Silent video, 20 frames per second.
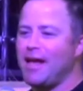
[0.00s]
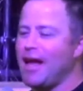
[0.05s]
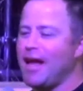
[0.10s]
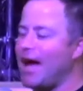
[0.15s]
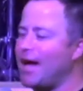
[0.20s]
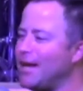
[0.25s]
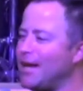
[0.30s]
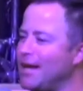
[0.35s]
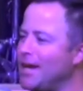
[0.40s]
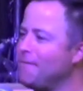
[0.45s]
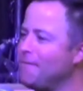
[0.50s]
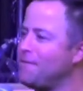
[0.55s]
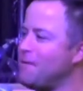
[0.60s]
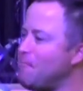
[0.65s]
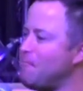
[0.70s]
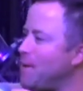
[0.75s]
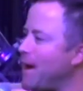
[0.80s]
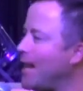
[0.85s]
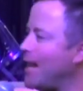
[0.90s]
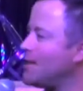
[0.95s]
underneath the
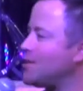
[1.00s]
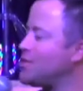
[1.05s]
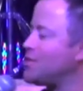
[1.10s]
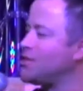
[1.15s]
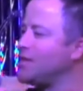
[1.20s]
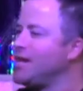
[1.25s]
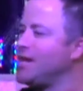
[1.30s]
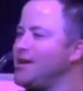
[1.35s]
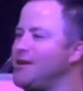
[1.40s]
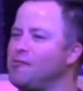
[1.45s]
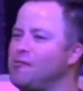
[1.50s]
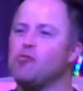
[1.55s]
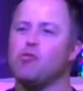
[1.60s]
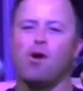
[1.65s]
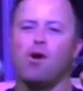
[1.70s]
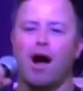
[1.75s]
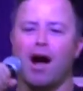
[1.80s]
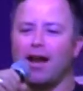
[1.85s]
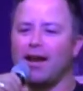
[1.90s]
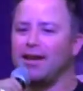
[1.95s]
bench.
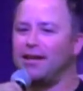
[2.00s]
One,